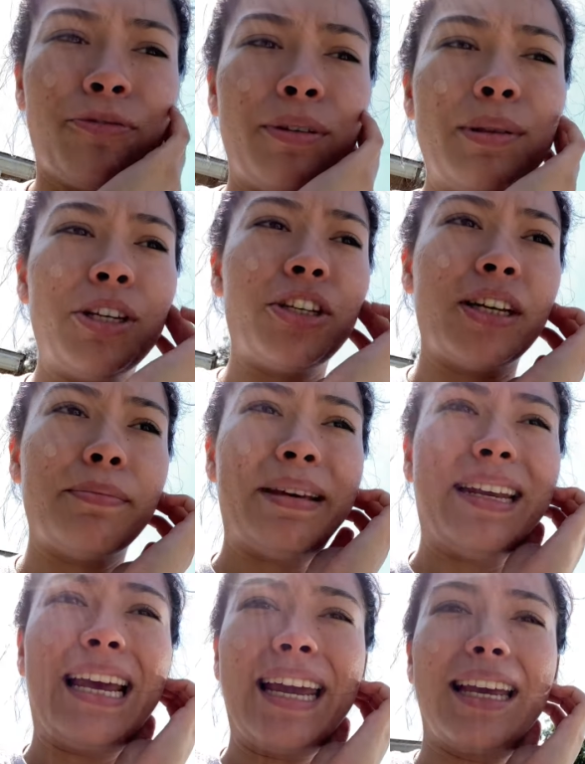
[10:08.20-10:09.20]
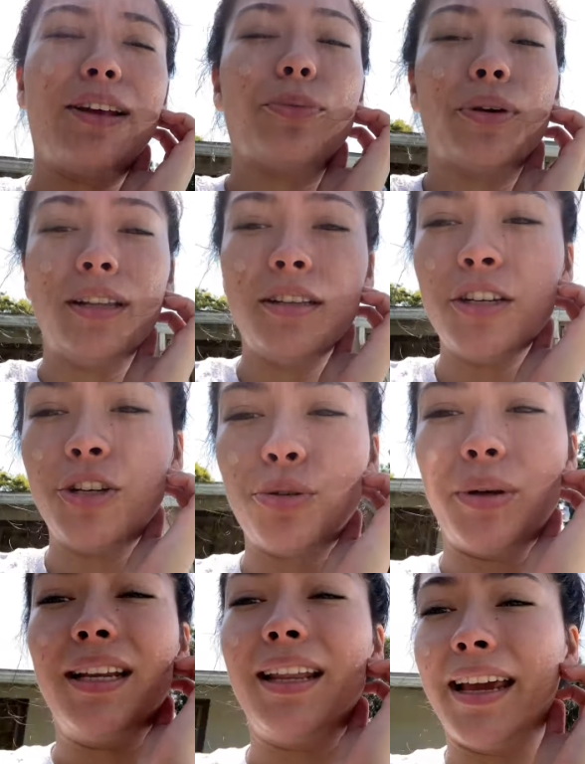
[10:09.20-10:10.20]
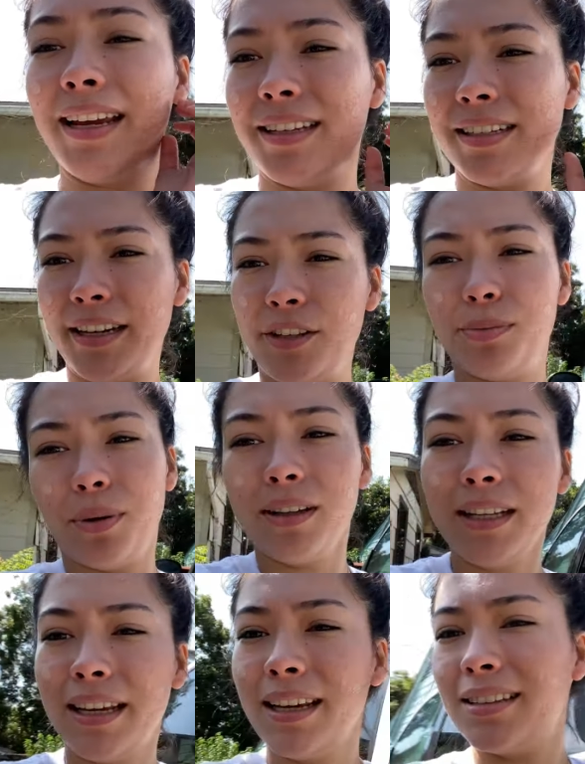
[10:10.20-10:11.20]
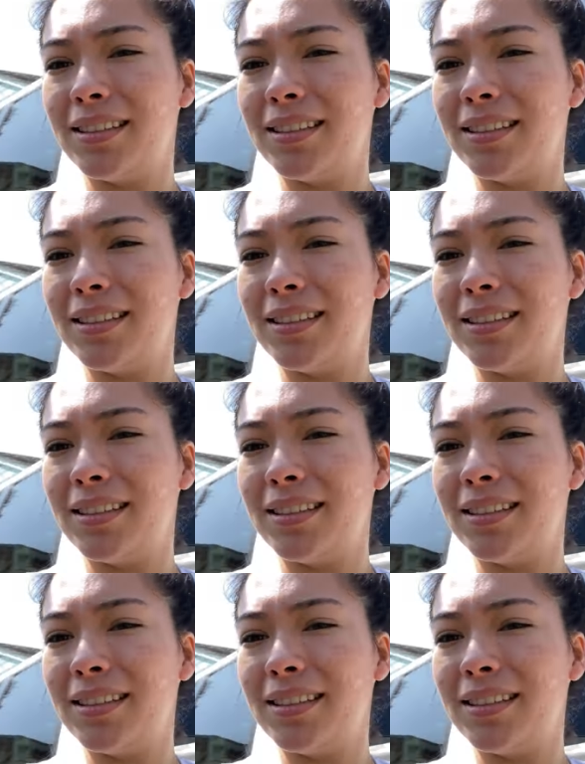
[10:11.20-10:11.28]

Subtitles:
from the gym and I really enjoy leg day. You probably can't